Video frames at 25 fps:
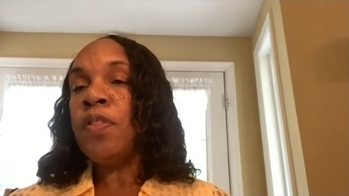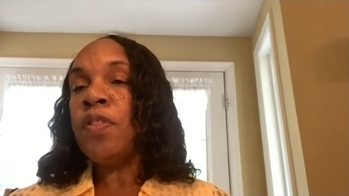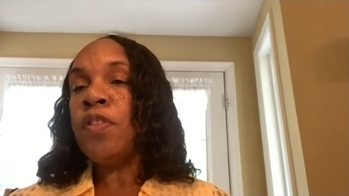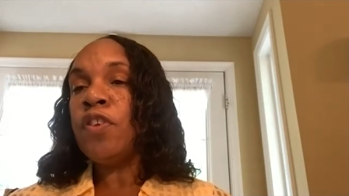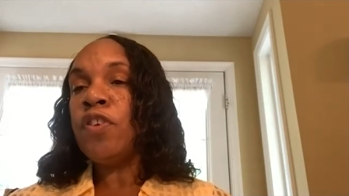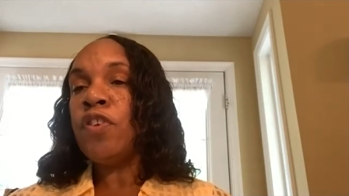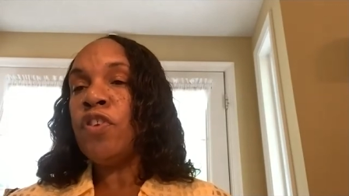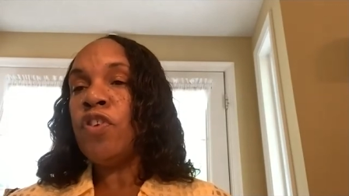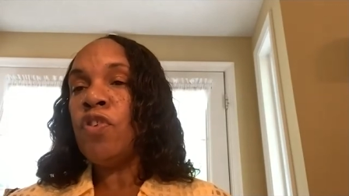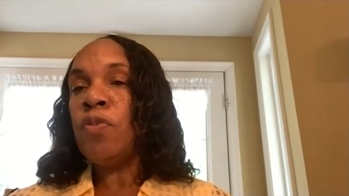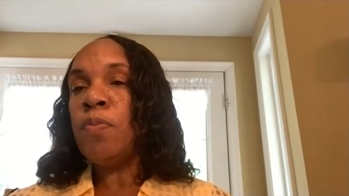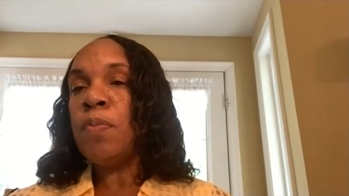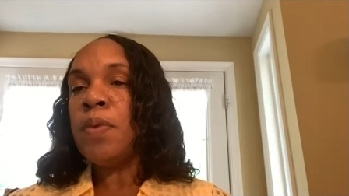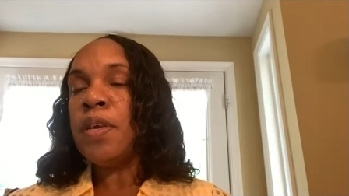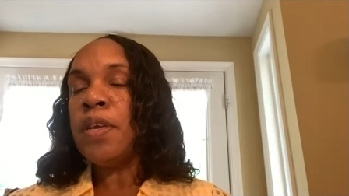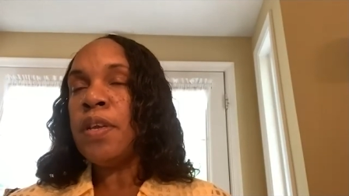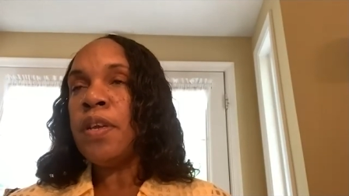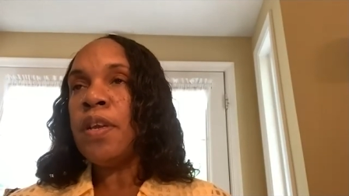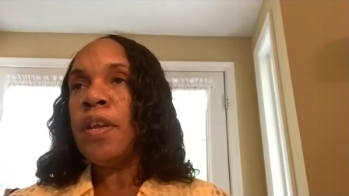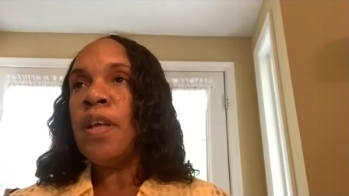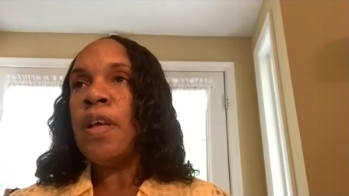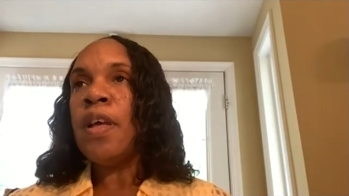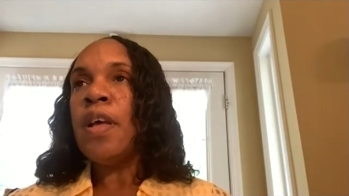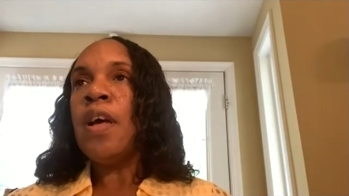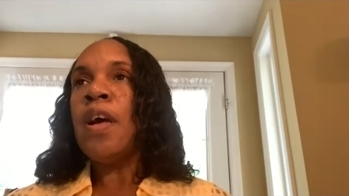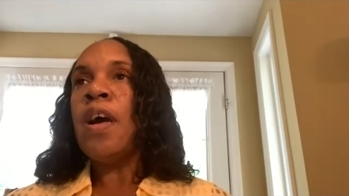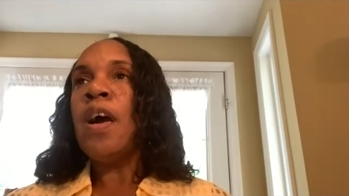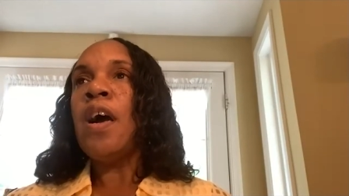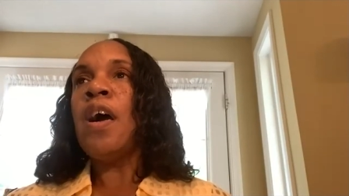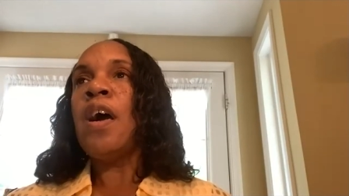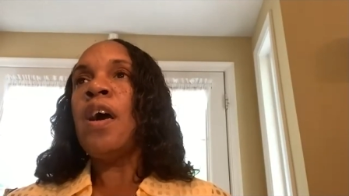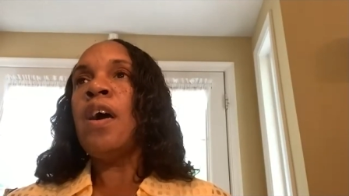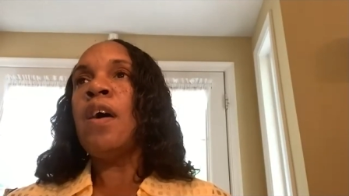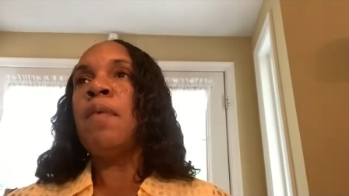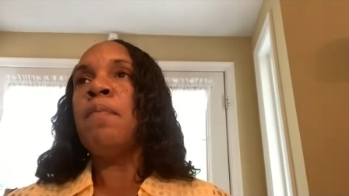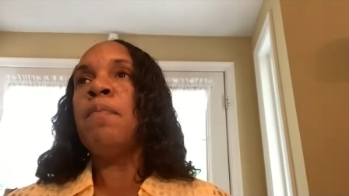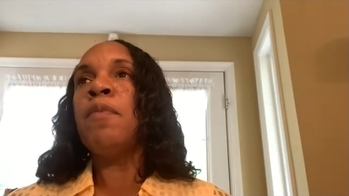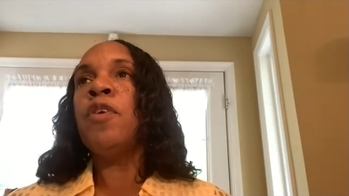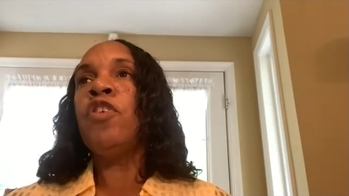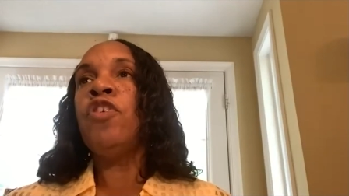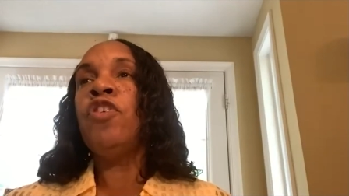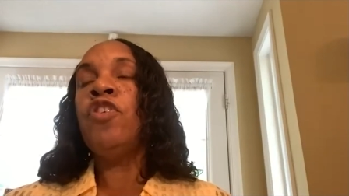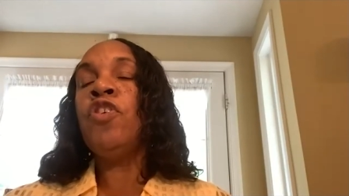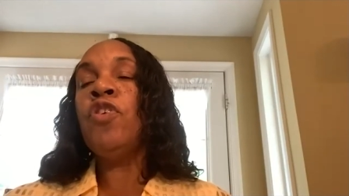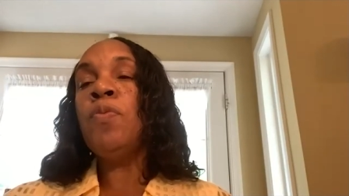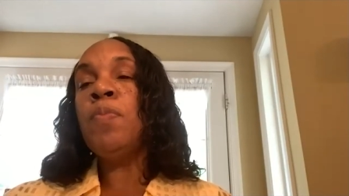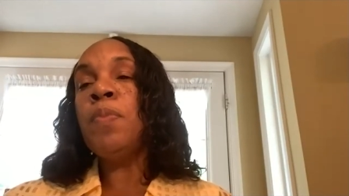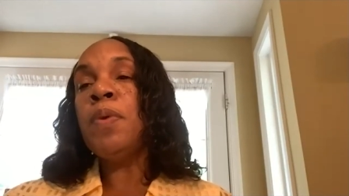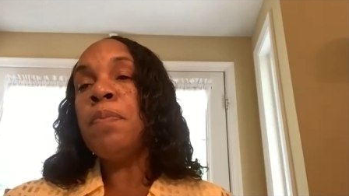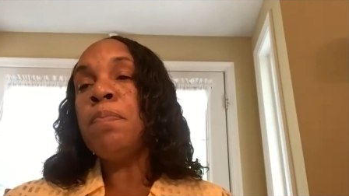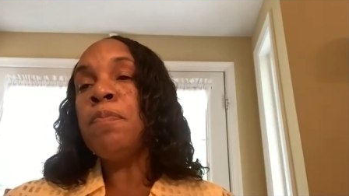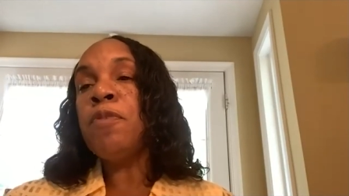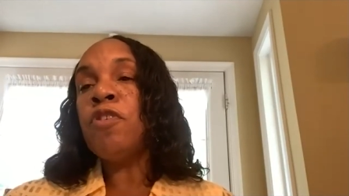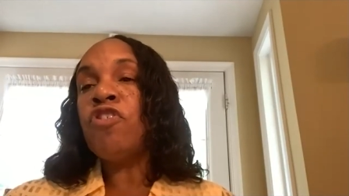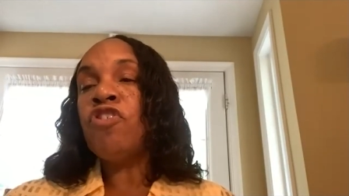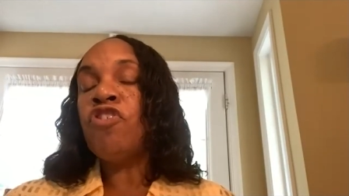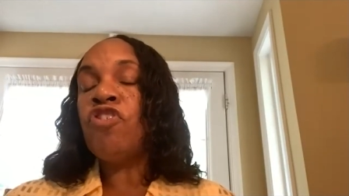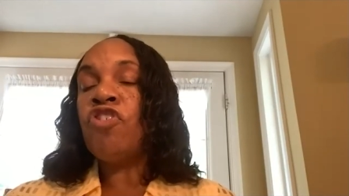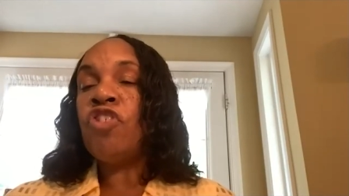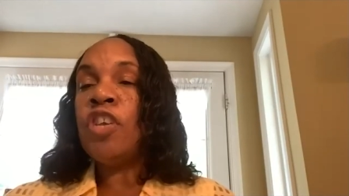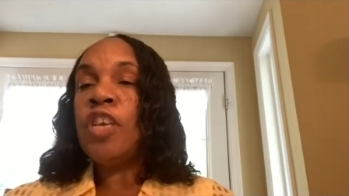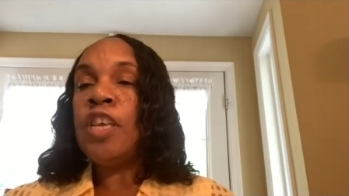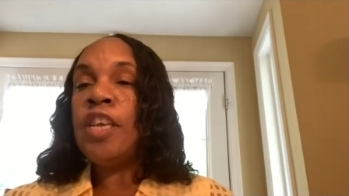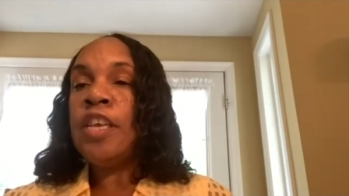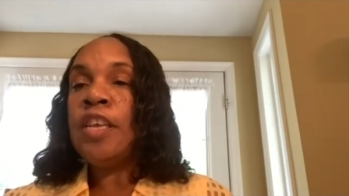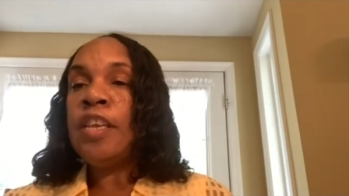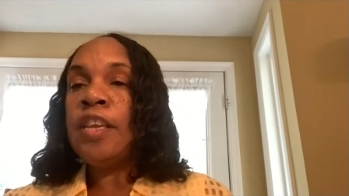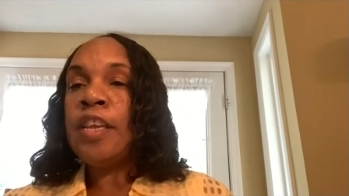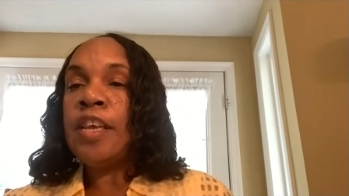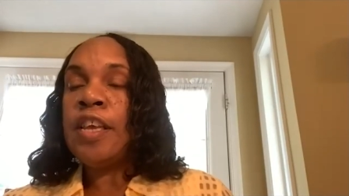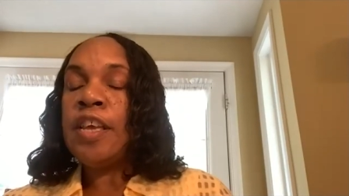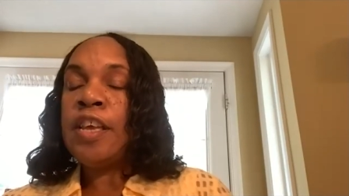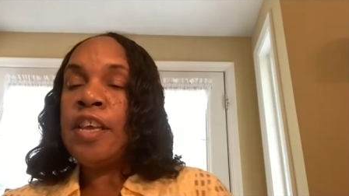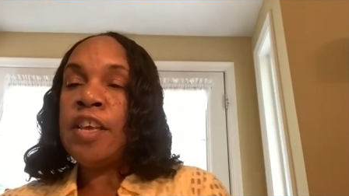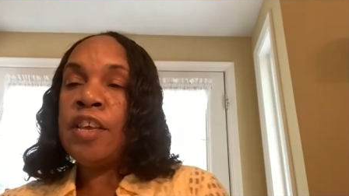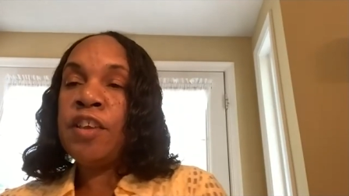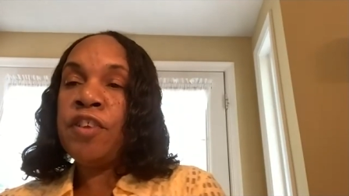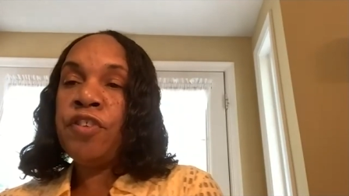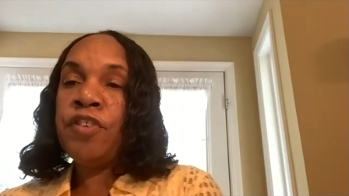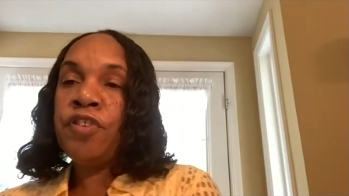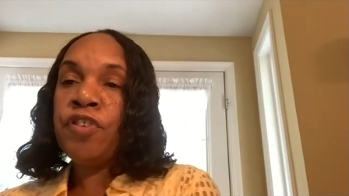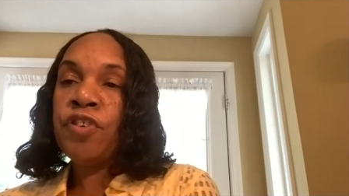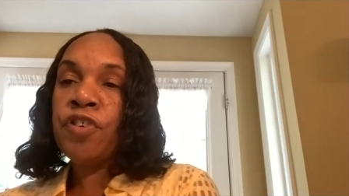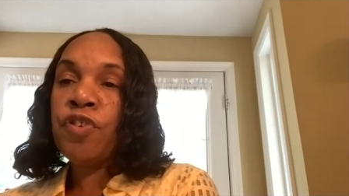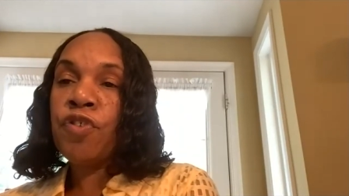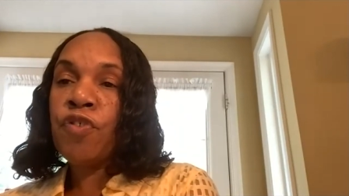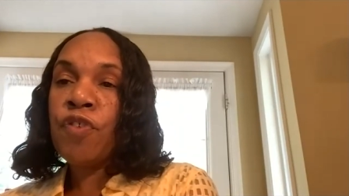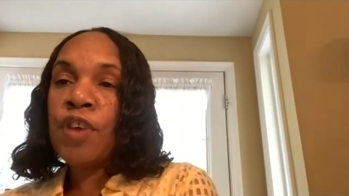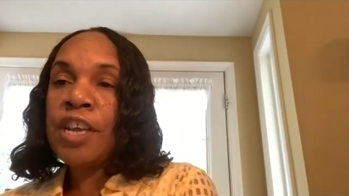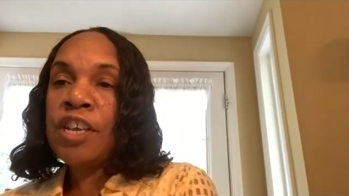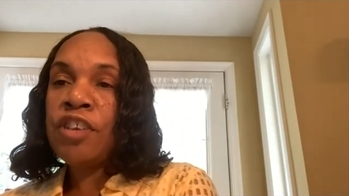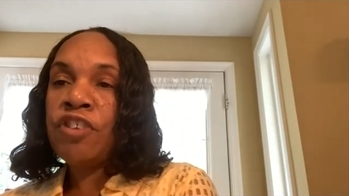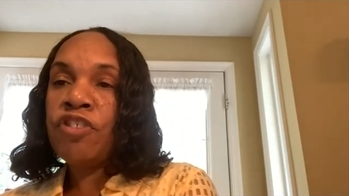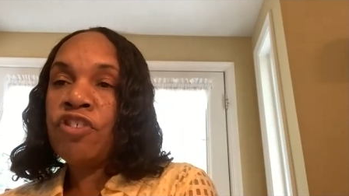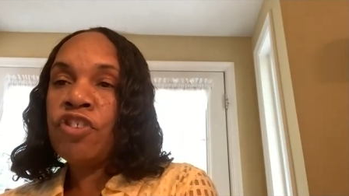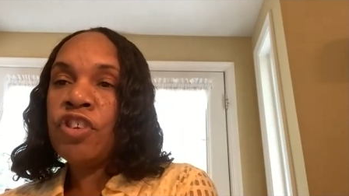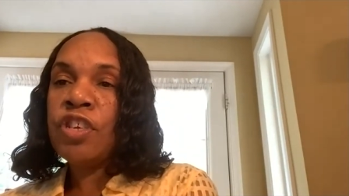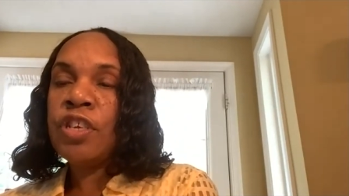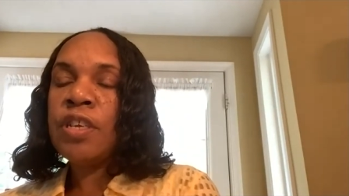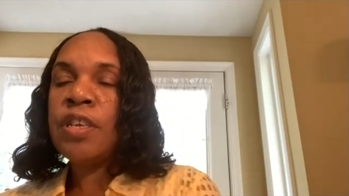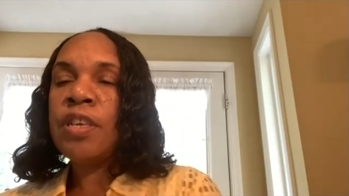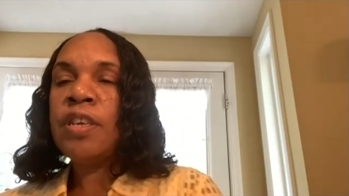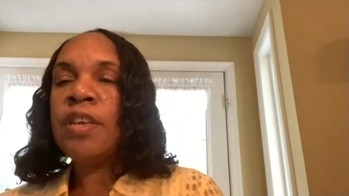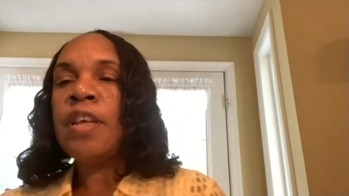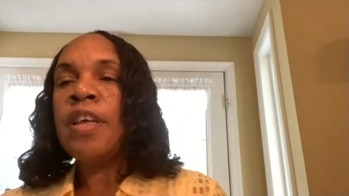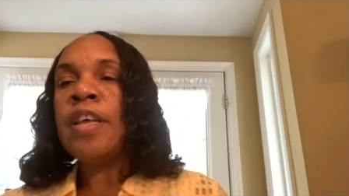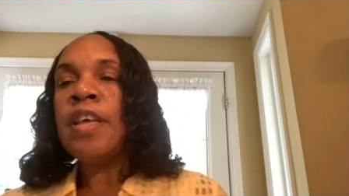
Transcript: the human, um, human machine integration,